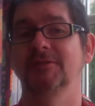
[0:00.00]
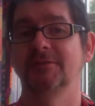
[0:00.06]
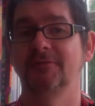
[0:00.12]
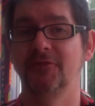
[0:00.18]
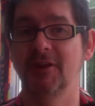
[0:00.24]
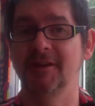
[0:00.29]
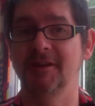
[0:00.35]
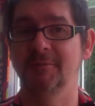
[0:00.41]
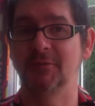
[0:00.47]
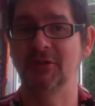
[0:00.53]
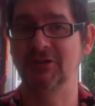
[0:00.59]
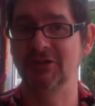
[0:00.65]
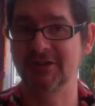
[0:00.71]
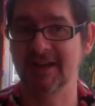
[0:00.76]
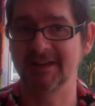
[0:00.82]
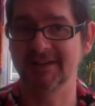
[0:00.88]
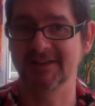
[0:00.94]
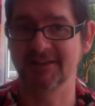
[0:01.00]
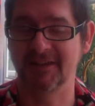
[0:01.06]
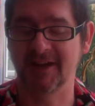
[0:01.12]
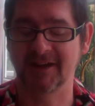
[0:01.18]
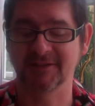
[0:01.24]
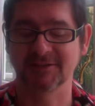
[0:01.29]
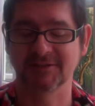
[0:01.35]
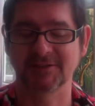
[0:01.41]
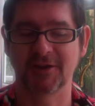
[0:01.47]
I've really appreciated
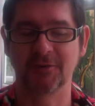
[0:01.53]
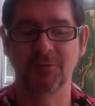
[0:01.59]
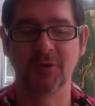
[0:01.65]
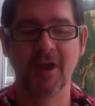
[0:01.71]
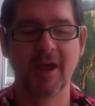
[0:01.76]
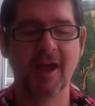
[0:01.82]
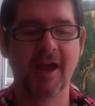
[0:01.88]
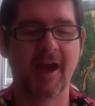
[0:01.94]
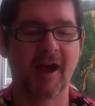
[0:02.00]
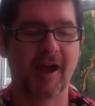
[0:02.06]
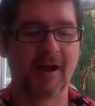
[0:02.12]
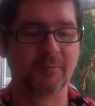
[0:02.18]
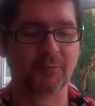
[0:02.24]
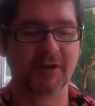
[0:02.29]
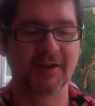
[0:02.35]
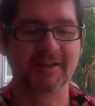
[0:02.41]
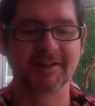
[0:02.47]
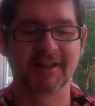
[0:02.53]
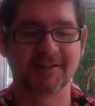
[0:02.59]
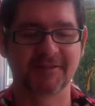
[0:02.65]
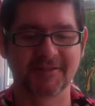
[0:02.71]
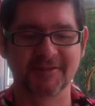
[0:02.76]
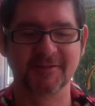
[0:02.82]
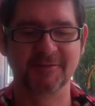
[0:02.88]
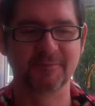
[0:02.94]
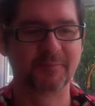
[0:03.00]
that. So I'm really glad
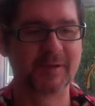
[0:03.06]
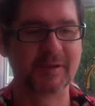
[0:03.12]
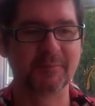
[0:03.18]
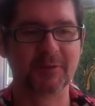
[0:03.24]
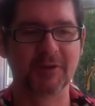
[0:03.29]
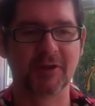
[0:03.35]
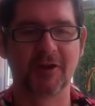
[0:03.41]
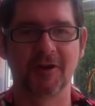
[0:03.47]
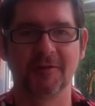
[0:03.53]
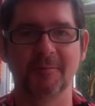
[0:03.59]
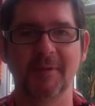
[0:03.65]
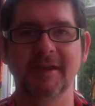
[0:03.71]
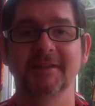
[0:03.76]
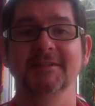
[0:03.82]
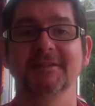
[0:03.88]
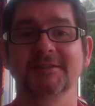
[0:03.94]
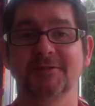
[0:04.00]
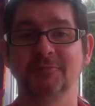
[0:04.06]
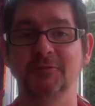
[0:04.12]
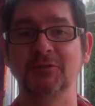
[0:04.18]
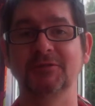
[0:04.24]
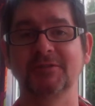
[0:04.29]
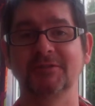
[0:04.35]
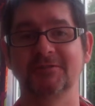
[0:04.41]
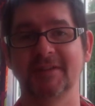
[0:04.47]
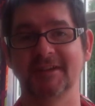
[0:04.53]
that people are making some
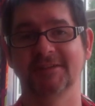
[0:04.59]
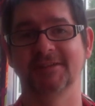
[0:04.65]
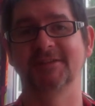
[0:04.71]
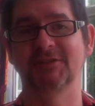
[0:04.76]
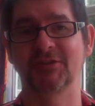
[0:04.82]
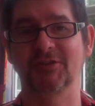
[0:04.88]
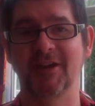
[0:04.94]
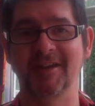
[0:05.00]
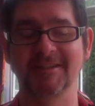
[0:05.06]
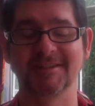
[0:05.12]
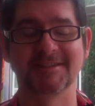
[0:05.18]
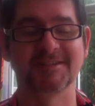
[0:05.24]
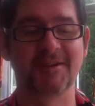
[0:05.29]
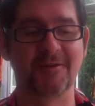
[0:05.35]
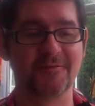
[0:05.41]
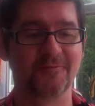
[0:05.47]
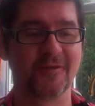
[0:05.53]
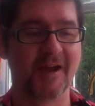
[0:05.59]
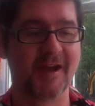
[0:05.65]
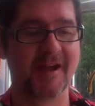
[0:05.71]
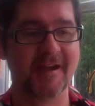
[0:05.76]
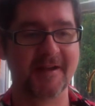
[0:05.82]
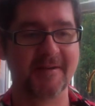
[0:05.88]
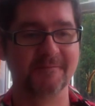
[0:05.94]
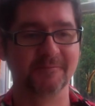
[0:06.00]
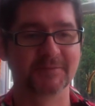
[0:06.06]
use of this. It's great. So
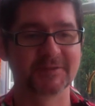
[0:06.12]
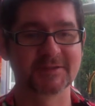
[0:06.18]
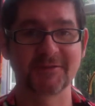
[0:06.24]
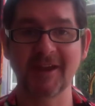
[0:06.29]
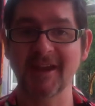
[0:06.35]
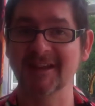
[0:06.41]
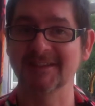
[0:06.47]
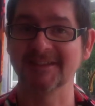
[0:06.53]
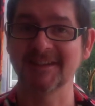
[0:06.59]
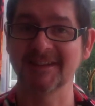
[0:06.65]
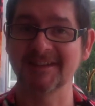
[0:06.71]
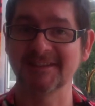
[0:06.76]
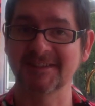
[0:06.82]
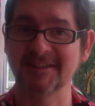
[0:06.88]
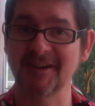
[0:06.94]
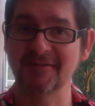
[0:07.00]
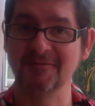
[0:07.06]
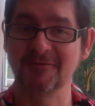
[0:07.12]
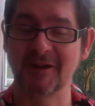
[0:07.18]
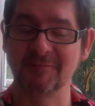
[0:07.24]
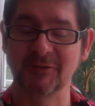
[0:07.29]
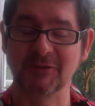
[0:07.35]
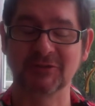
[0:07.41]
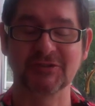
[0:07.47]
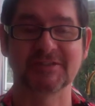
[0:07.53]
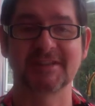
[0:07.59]
yeah, it's nice to know. I'm
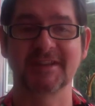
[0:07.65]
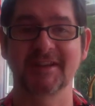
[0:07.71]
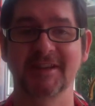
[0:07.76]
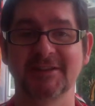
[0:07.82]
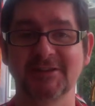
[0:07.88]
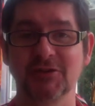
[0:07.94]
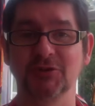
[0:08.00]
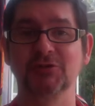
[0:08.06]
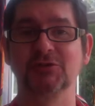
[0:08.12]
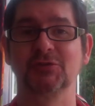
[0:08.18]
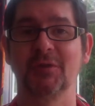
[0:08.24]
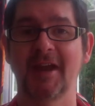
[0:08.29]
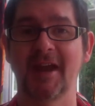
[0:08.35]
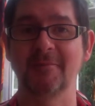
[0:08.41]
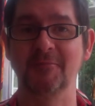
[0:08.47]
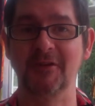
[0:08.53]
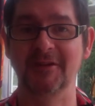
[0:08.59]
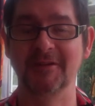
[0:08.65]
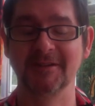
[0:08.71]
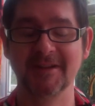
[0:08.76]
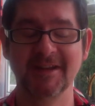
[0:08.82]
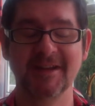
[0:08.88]
not just sitting here talking to a camera.